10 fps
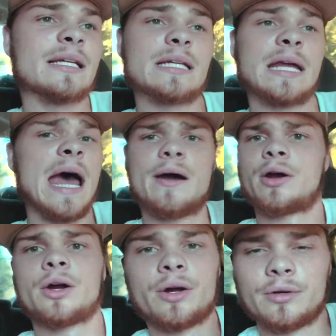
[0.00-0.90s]
see, guy or
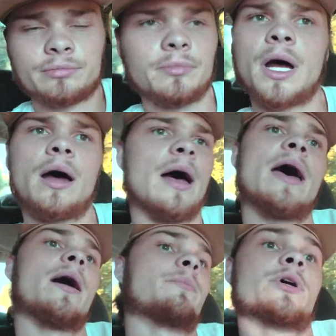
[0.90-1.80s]
girl,
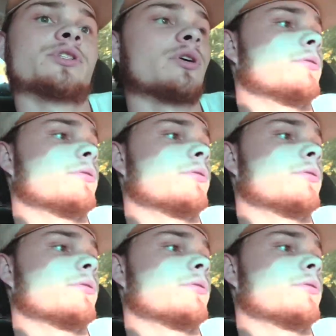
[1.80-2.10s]
I'm not sure.